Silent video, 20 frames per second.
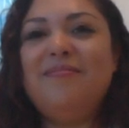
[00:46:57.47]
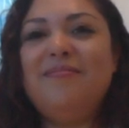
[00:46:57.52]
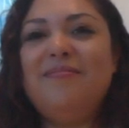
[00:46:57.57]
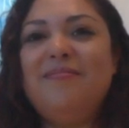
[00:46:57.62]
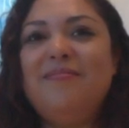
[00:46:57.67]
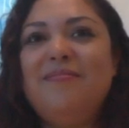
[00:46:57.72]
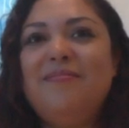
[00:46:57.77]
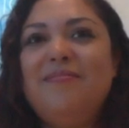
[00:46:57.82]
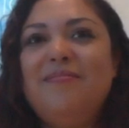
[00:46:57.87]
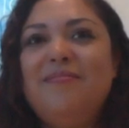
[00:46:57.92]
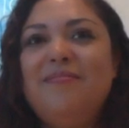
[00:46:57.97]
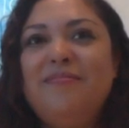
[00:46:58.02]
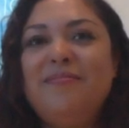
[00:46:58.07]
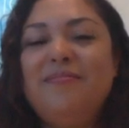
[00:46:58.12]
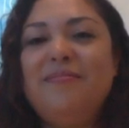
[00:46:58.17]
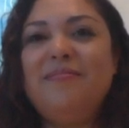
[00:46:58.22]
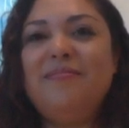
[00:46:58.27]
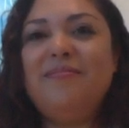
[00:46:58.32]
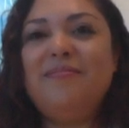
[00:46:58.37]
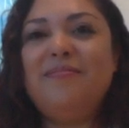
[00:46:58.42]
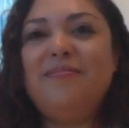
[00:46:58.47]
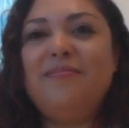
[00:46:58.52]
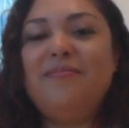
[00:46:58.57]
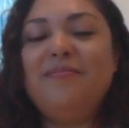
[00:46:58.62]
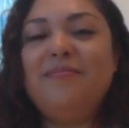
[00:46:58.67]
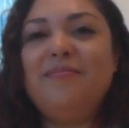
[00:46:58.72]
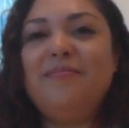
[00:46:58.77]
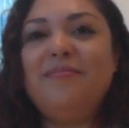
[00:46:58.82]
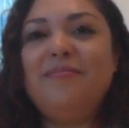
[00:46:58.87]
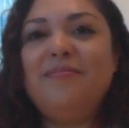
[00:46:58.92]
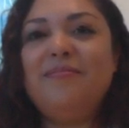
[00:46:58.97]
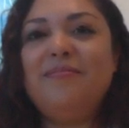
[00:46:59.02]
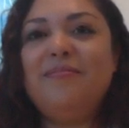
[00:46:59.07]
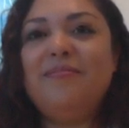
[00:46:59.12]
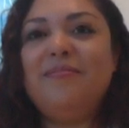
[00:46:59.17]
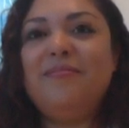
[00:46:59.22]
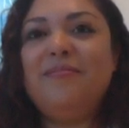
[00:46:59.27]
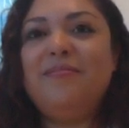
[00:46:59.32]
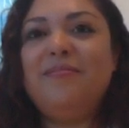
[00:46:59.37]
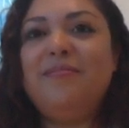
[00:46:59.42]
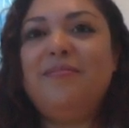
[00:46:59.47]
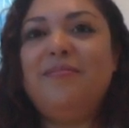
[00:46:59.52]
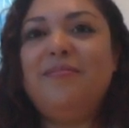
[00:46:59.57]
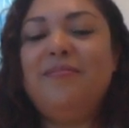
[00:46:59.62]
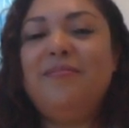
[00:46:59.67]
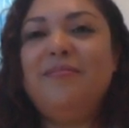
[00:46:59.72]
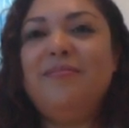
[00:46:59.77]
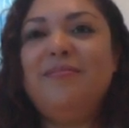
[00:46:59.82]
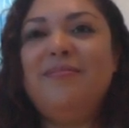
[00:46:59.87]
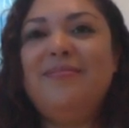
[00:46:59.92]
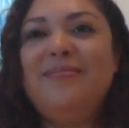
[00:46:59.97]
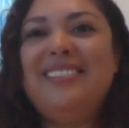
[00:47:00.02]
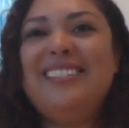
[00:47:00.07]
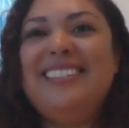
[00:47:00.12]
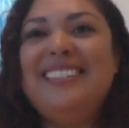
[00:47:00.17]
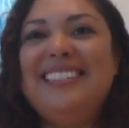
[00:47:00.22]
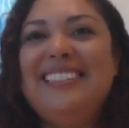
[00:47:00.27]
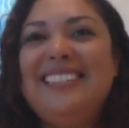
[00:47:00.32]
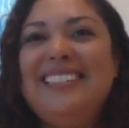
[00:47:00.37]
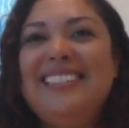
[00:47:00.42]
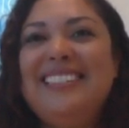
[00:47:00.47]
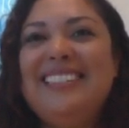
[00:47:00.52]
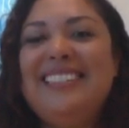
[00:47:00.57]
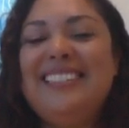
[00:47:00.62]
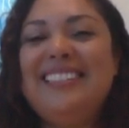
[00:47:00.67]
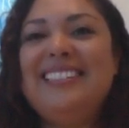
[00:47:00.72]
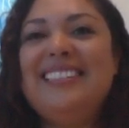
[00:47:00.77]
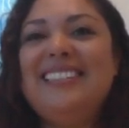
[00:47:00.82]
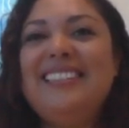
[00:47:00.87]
(silent)